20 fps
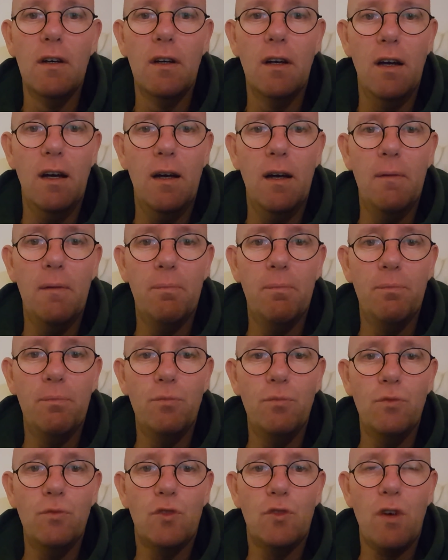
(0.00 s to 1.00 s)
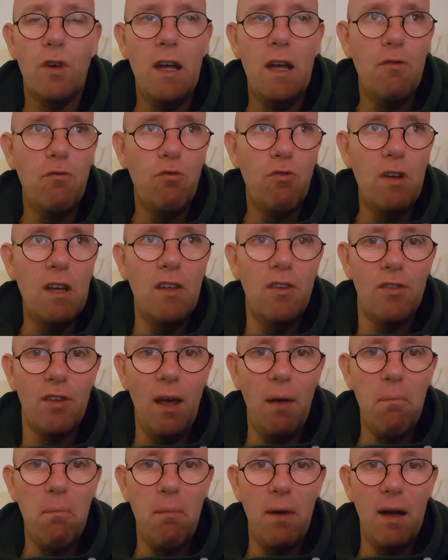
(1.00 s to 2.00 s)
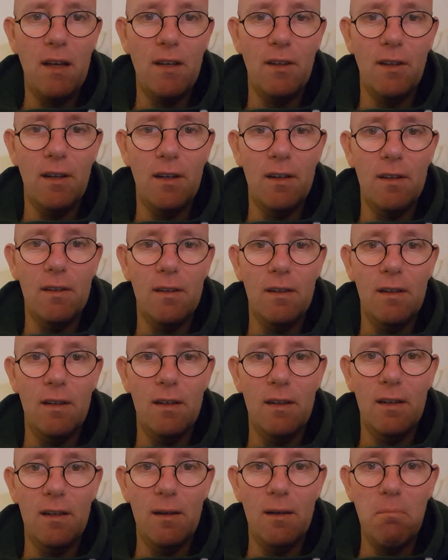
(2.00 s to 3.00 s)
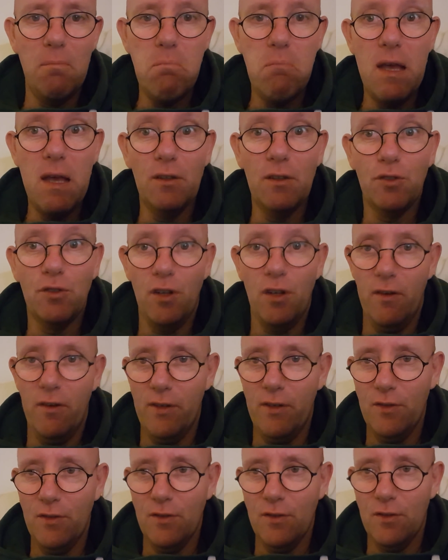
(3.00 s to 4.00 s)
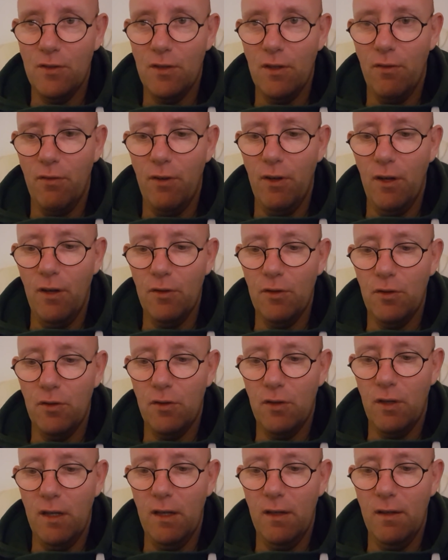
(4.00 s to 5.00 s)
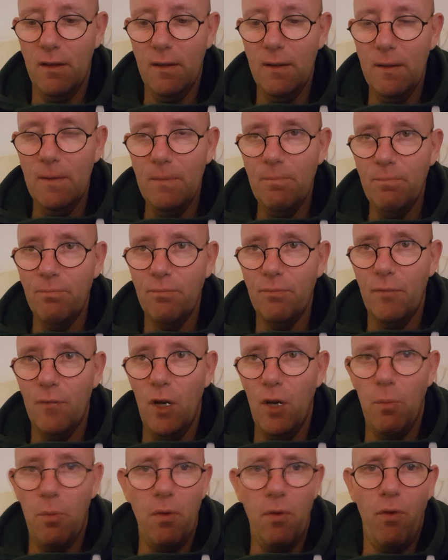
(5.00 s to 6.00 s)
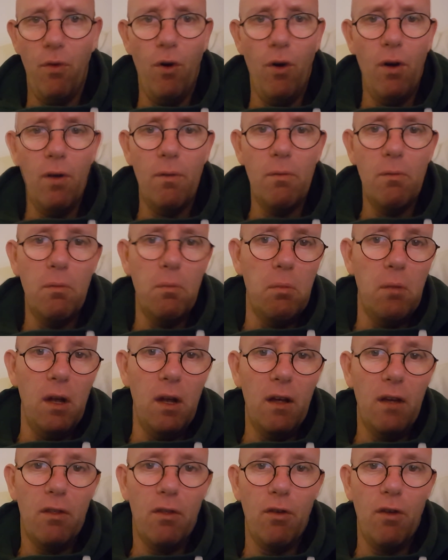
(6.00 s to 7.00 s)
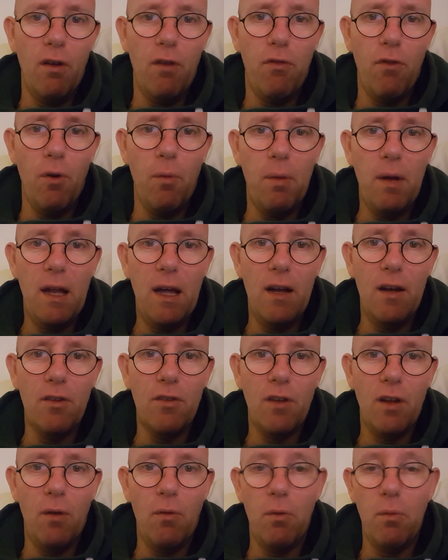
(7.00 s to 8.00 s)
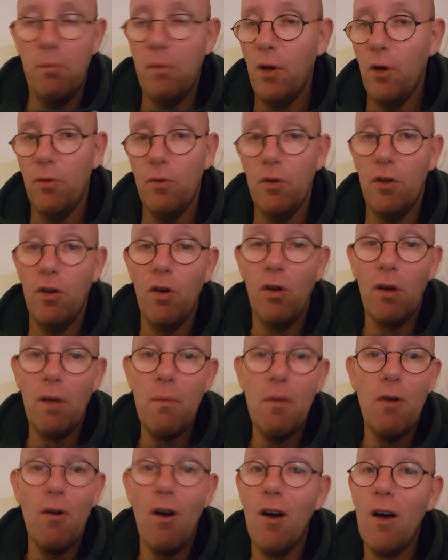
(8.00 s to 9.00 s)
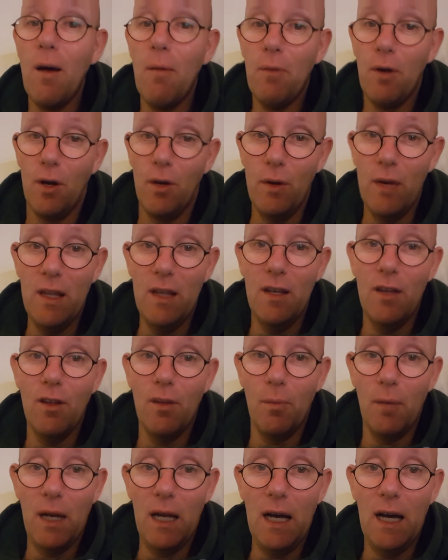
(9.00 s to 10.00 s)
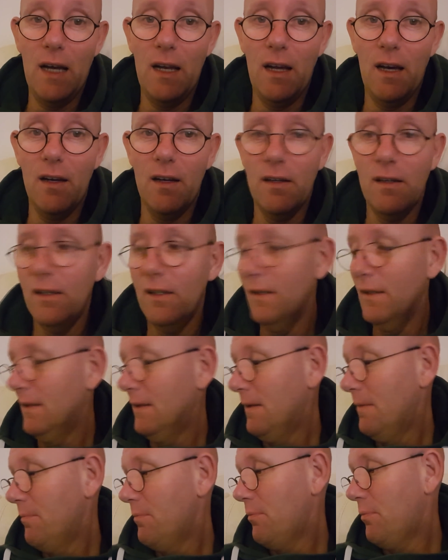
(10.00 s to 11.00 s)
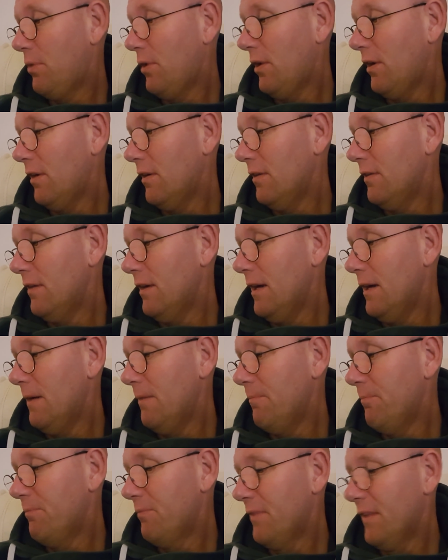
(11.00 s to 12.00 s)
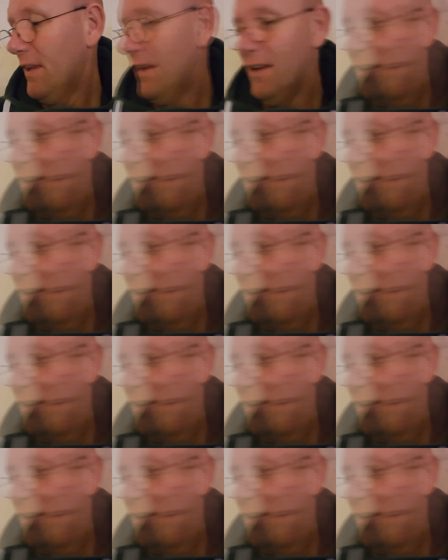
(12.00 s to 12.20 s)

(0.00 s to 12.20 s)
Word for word: um, try and reset my uh, meal servings and stuff. You know, to try and you know, before be like three or four bananas and I wouldn't be hungry. Don't get me wrong, I'm going to eat the other banana, but um,